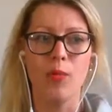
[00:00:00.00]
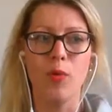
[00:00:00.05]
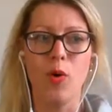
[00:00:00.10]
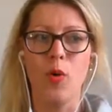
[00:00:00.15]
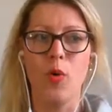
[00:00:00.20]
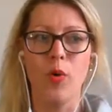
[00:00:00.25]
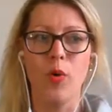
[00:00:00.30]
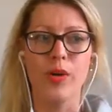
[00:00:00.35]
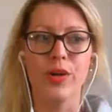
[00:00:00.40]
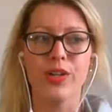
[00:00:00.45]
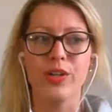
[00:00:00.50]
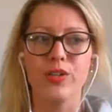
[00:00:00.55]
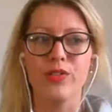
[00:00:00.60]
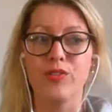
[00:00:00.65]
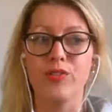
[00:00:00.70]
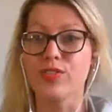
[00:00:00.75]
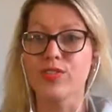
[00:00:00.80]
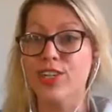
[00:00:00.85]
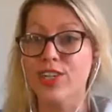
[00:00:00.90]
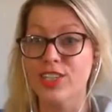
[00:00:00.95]
Or
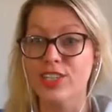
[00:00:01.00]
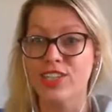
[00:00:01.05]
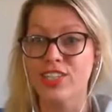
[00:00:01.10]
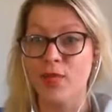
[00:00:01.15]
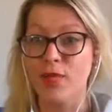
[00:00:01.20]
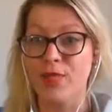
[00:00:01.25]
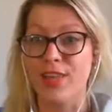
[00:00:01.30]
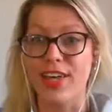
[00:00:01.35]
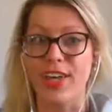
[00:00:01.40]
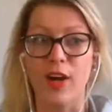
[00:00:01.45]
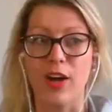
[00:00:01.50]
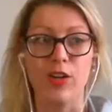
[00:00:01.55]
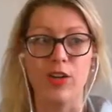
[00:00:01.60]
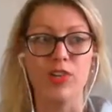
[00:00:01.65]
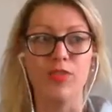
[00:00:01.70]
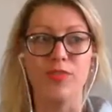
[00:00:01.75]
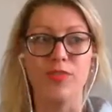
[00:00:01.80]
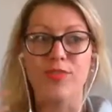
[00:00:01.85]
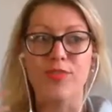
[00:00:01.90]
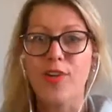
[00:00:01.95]
you've learned something, or
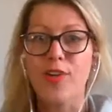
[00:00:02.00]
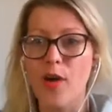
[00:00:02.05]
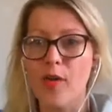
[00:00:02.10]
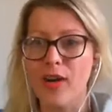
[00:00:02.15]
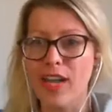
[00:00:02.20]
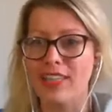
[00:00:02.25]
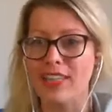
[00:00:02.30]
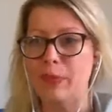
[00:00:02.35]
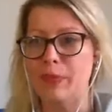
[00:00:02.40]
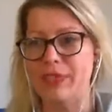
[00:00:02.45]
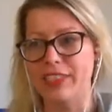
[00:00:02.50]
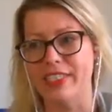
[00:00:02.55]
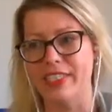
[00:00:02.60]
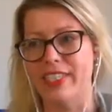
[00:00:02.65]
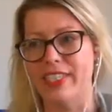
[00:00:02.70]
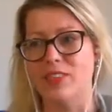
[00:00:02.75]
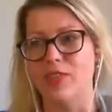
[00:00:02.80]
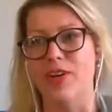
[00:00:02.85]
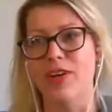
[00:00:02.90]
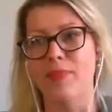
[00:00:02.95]
you've grown as a
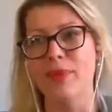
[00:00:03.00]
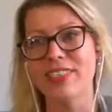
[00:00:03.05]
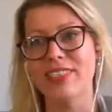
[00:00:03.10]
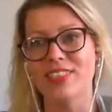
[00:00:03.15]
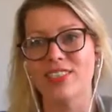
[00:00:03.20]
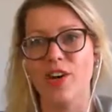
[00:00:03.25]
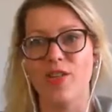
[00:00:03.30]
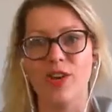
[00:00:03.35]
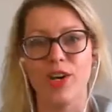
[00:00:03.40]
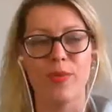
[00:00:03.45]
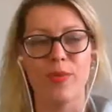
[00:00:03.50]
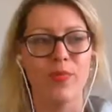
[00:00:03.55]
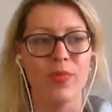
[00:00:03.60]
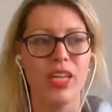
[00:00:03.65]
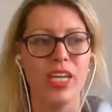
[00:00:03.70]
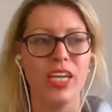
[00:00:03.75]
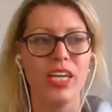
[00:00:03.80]
business or a business owner.